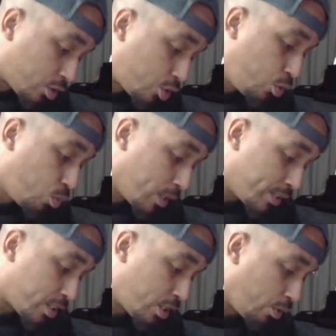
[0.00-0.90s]

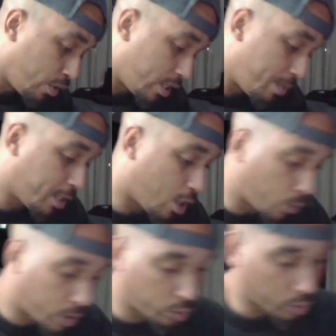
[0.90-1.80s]
2-1 to Luton. Let me go
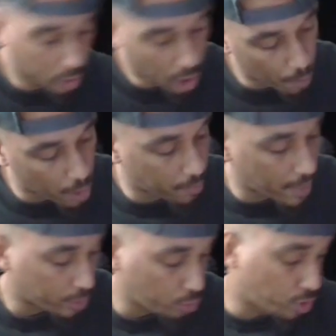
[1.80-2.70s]
with Luton. Come on,
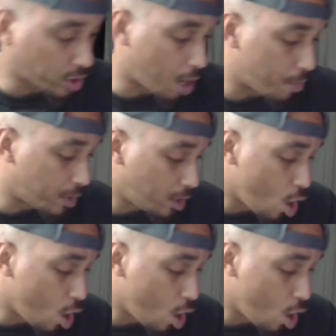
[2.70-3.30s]
man. Do something.